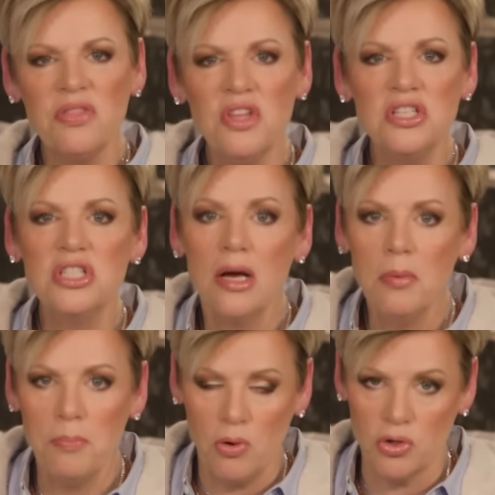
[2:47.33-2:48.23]
The
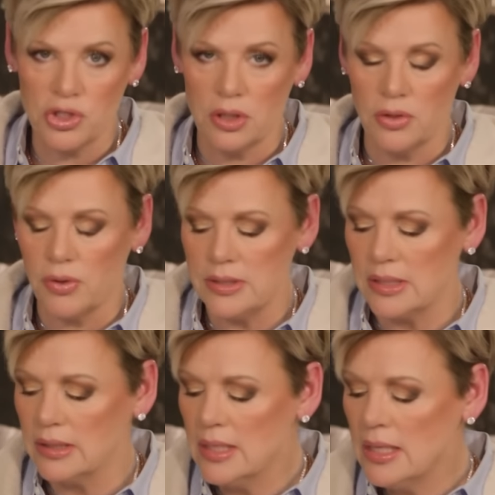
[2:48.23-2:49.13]
double portion
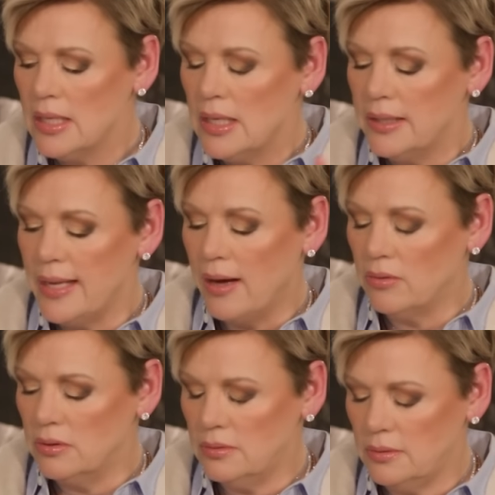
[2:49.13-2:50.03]
anointing.
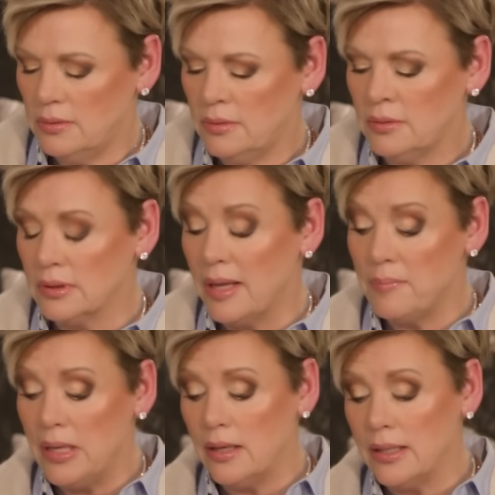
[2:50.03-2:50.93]
Now, let
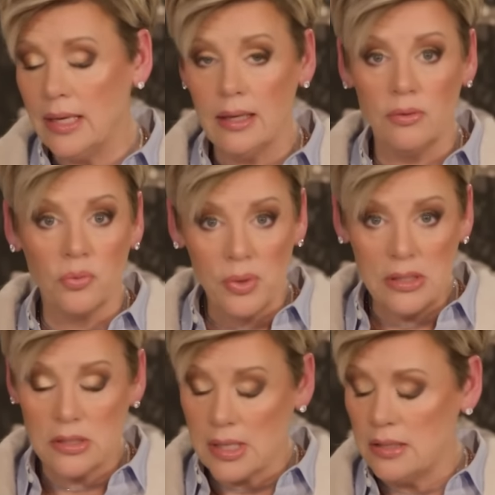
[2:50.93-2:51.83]
me again
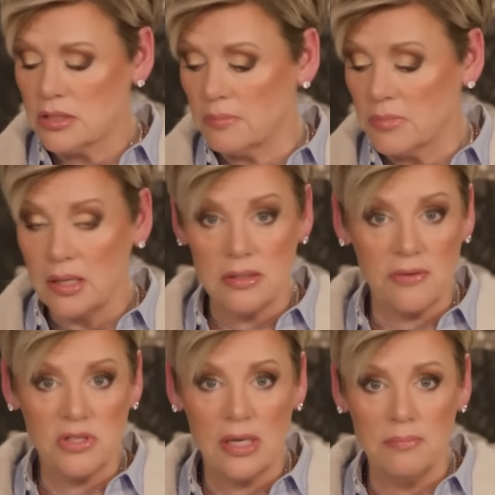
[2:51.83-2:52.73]
restate some things
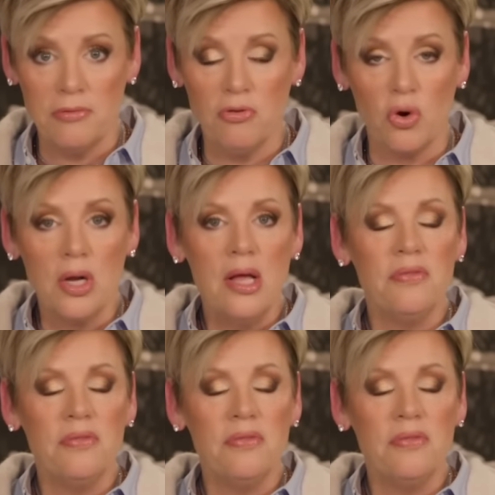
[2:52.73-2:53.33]
I've said before.